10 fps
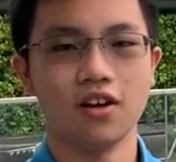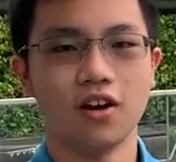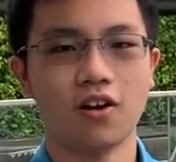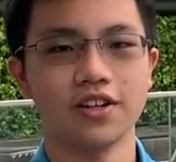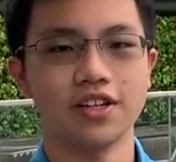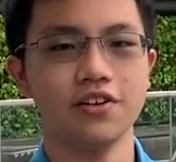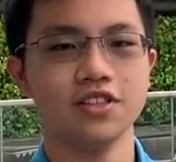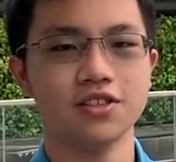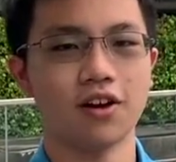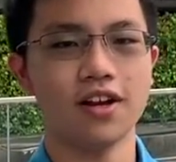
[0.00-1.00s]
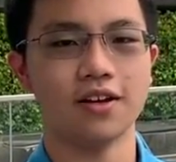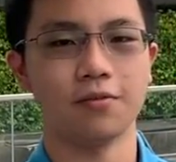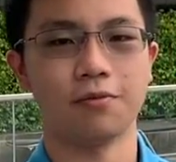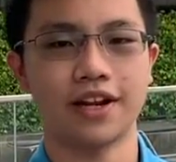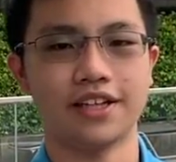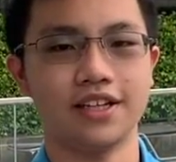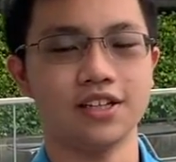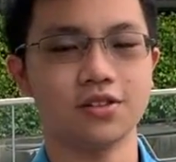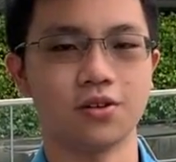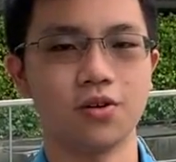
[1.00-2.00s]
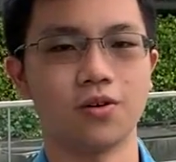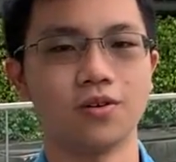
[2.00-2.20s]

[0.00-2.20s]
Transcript: or the nearest toilet when I needed to go.